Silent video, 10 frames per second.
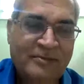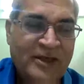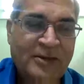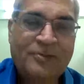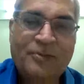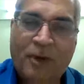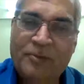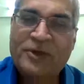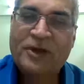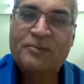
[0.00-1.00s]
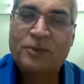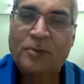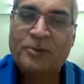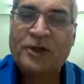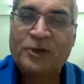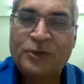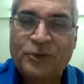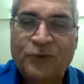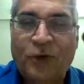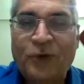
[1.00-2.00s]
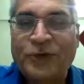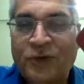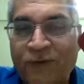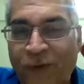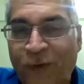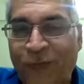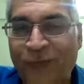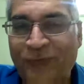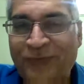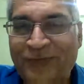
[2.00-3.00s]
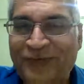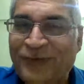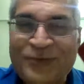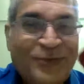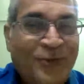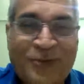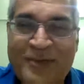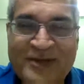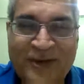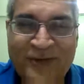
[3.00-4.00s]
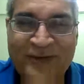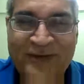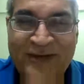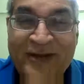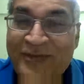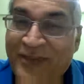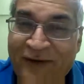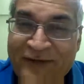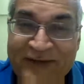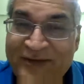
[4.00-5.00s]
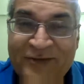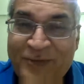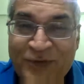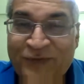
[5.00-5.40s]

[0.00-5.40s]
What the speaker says: being popped up, prompted to you on your phone, so you don't miss out. Now, another beautiful